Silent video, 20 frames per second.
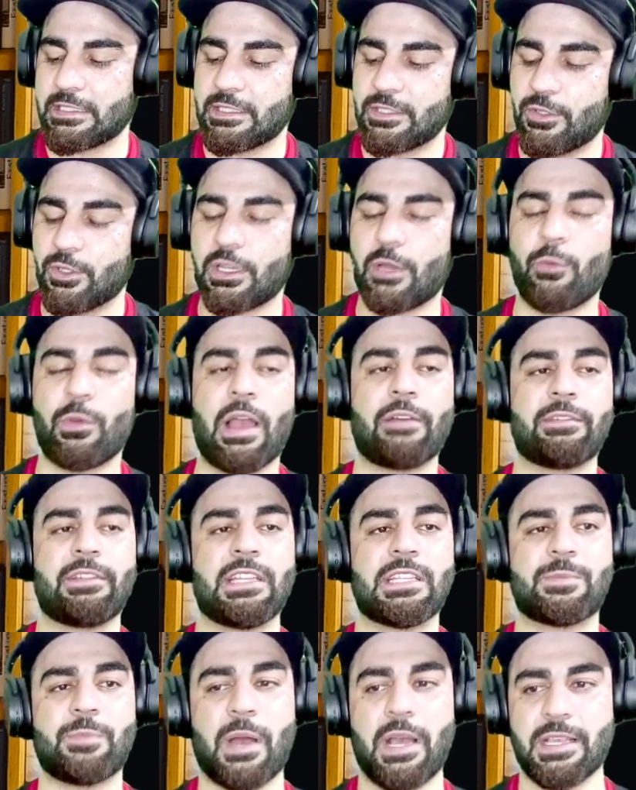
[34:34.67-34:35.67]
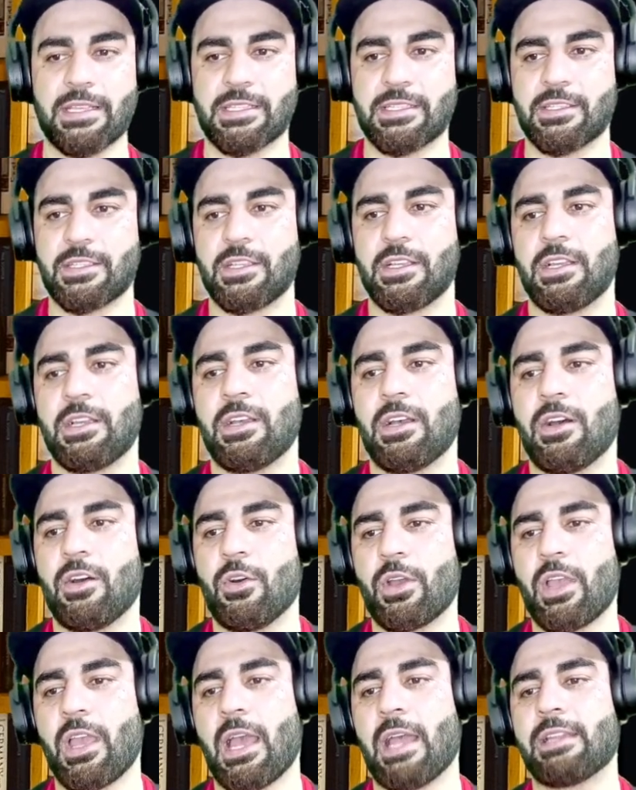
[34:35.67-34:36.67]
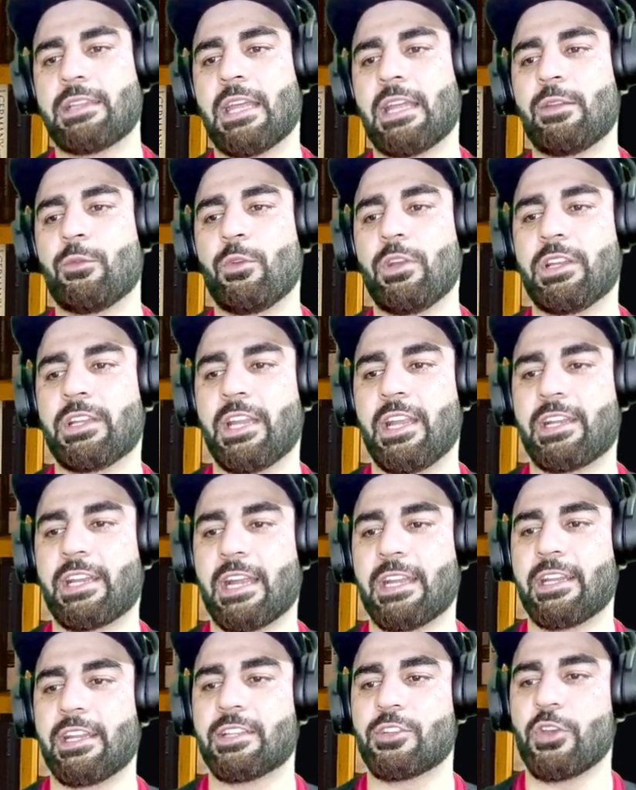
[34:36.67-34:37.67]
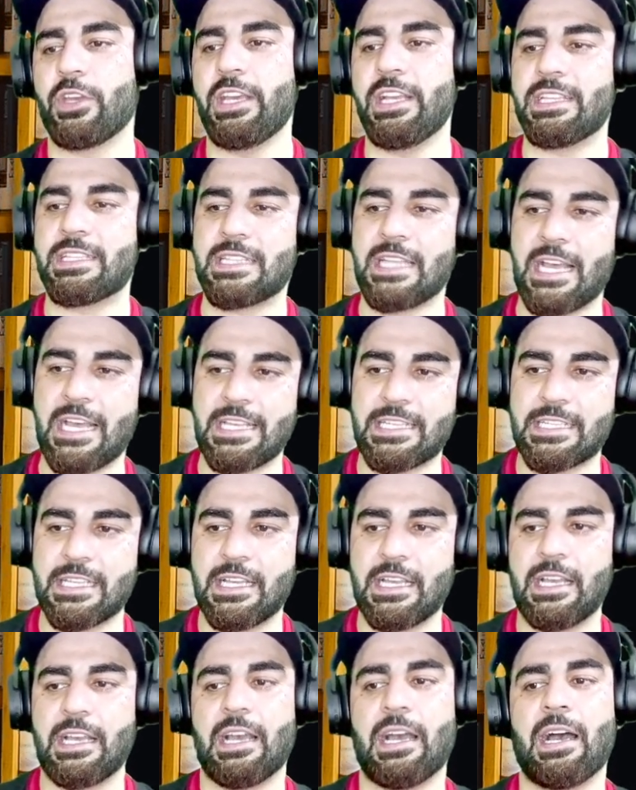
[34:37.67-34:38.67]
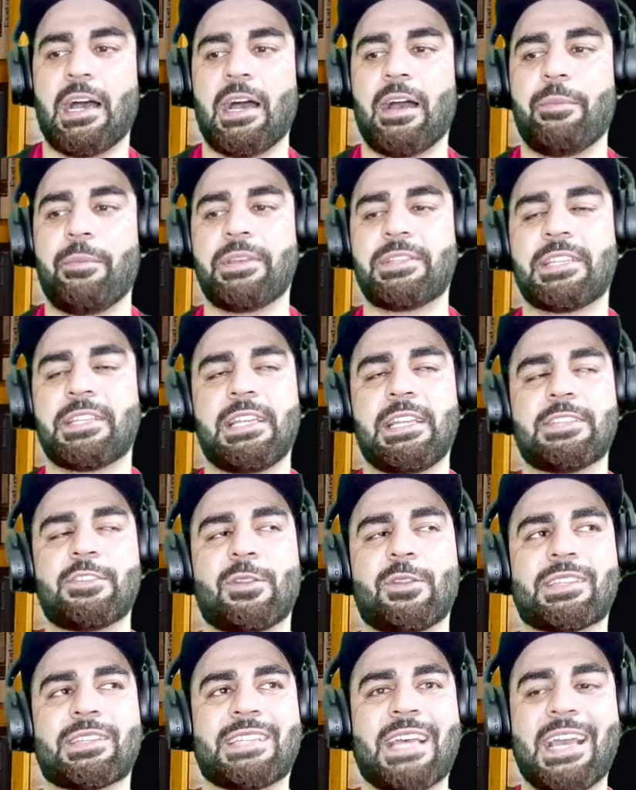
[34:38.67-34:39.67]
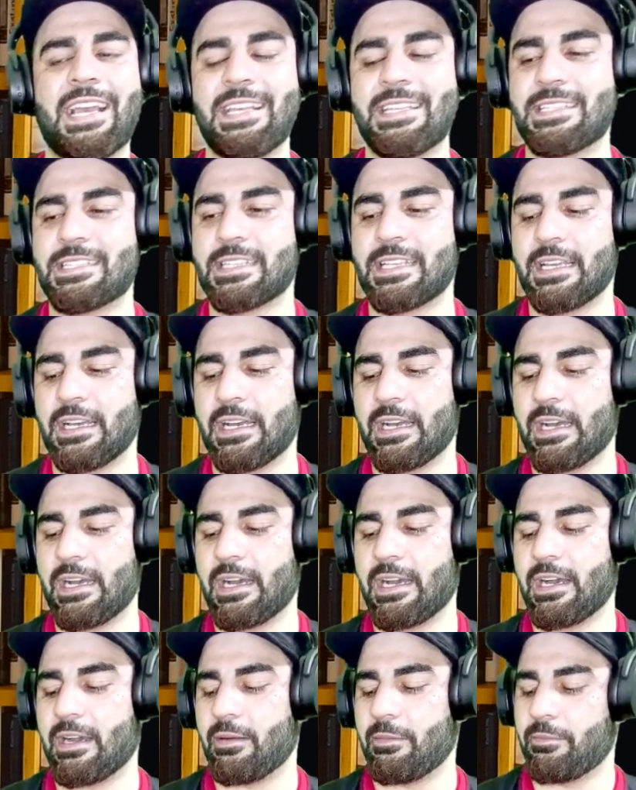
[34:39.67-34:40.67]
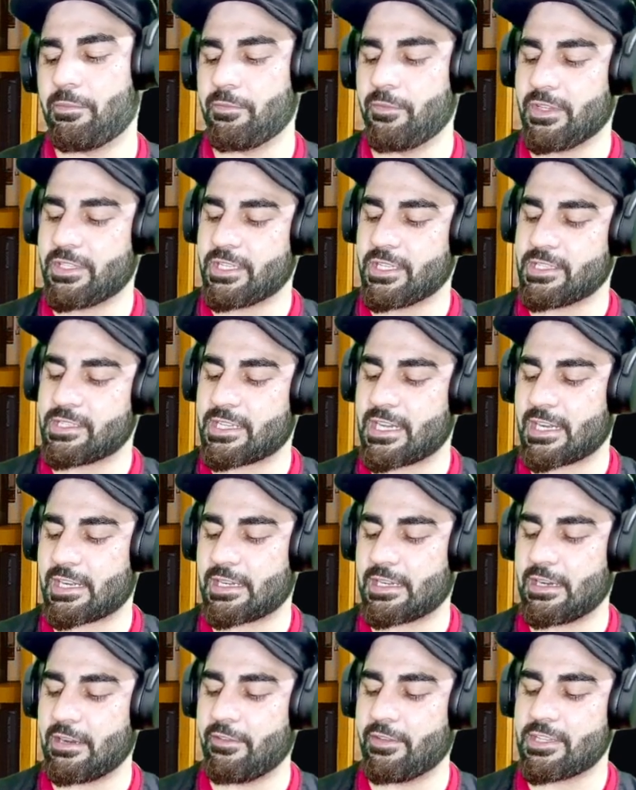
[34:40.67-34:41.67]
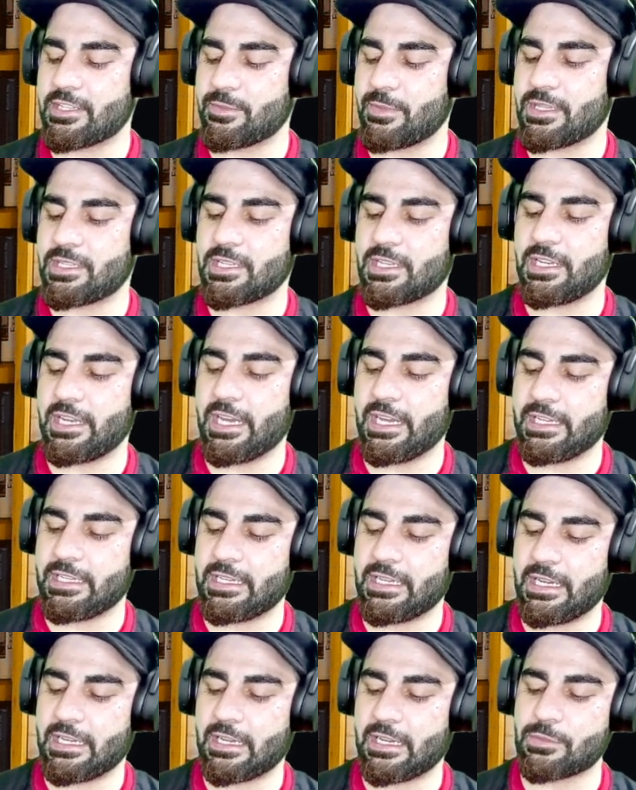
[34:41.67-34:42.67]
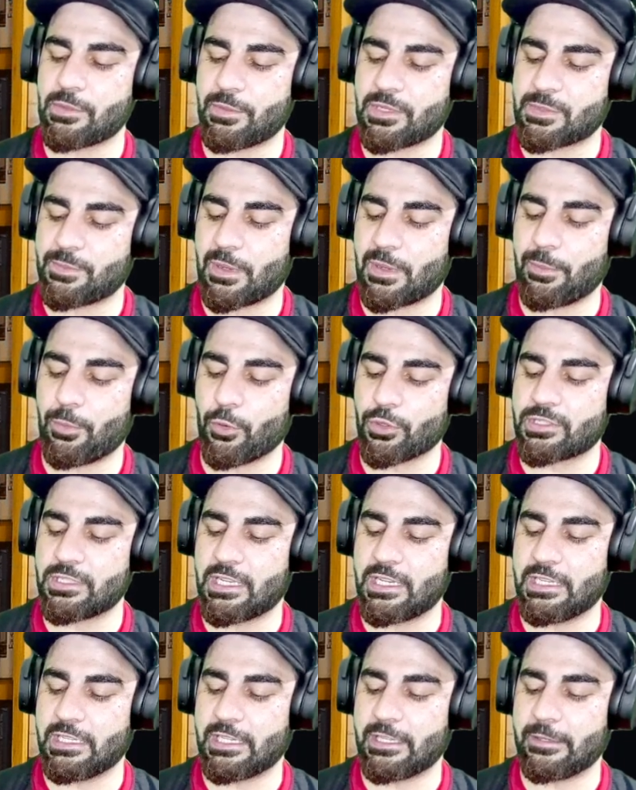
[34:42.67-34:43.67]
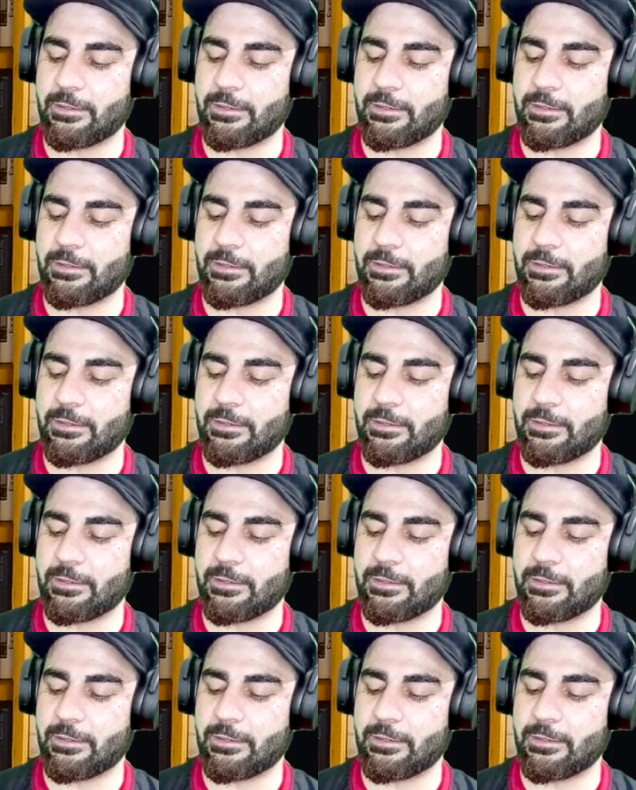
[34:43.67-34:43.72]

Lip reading: Okay, we have these pies. Okay, and then we'll create categories. So each slice basically is of the size which is basically in terms of this proportionality.